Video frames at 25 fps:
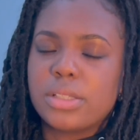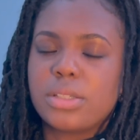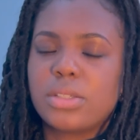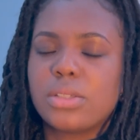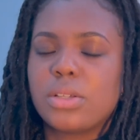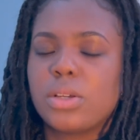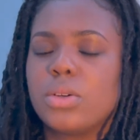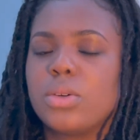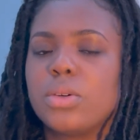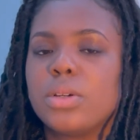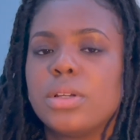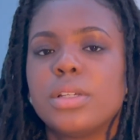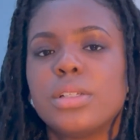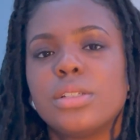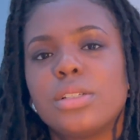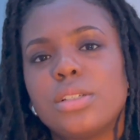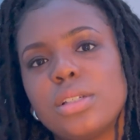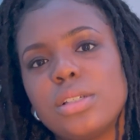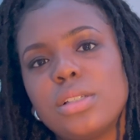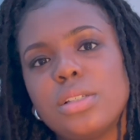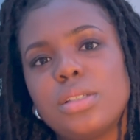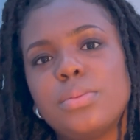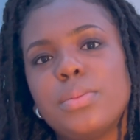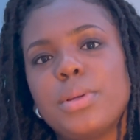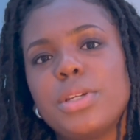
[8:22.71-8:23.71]
So
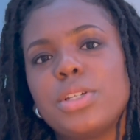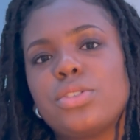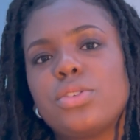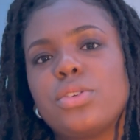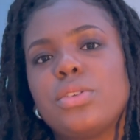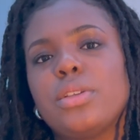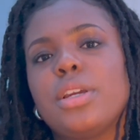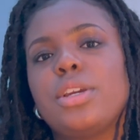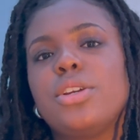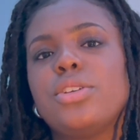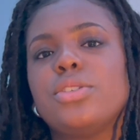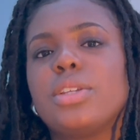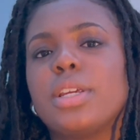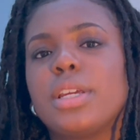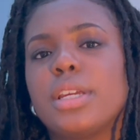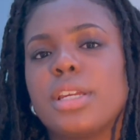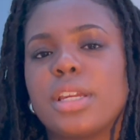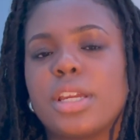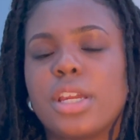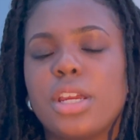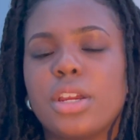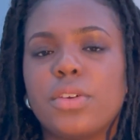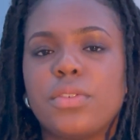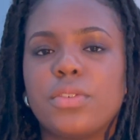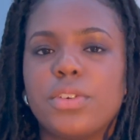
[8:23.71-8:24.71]
just make sure that you're taking
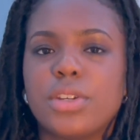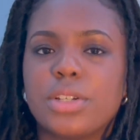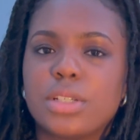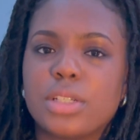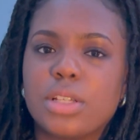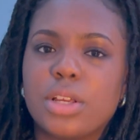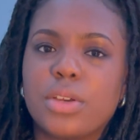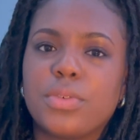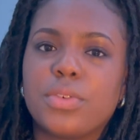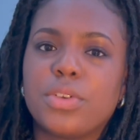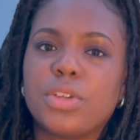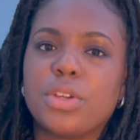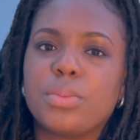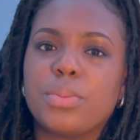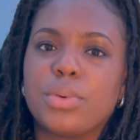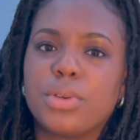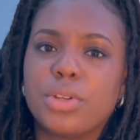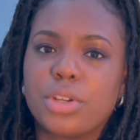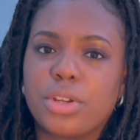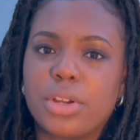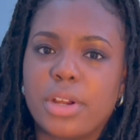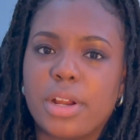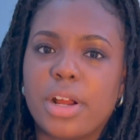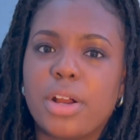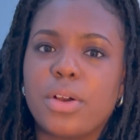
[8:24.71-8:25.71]
care of yourself and you're putting
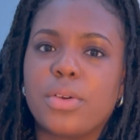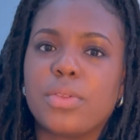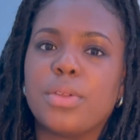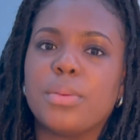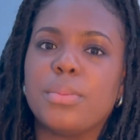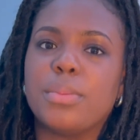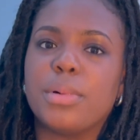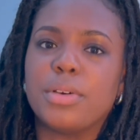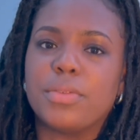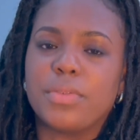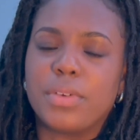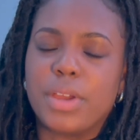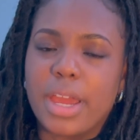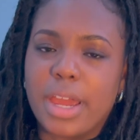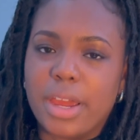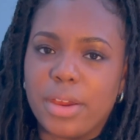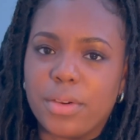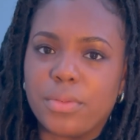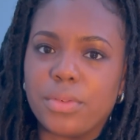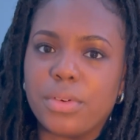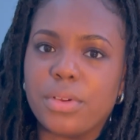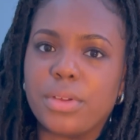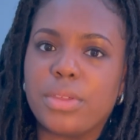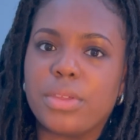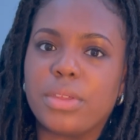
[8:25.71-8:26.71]
your health above
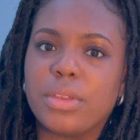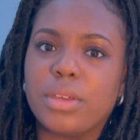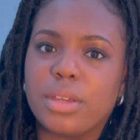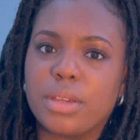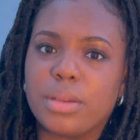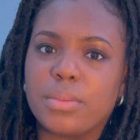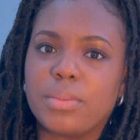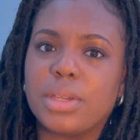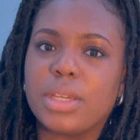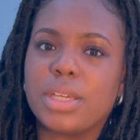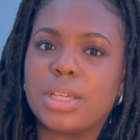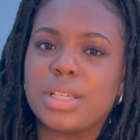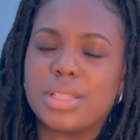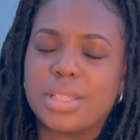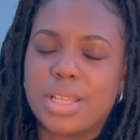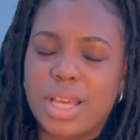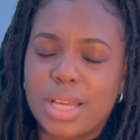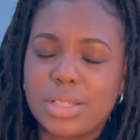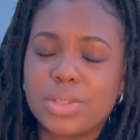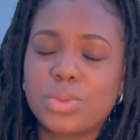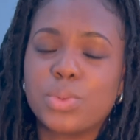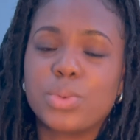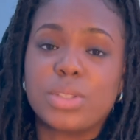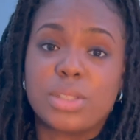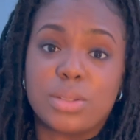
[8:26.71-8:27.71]
everything, because
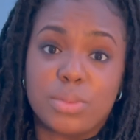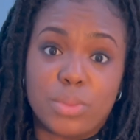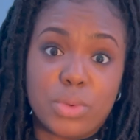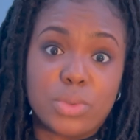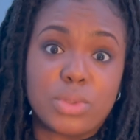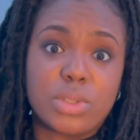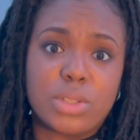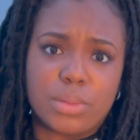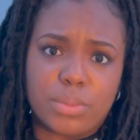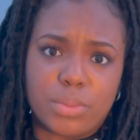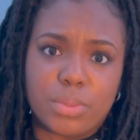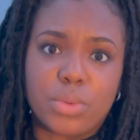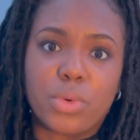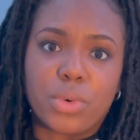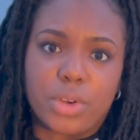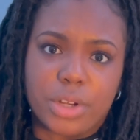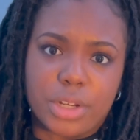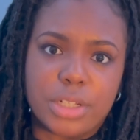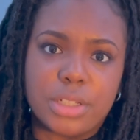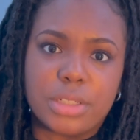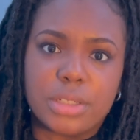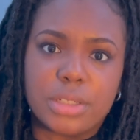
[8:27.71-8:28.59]
that's what's most important,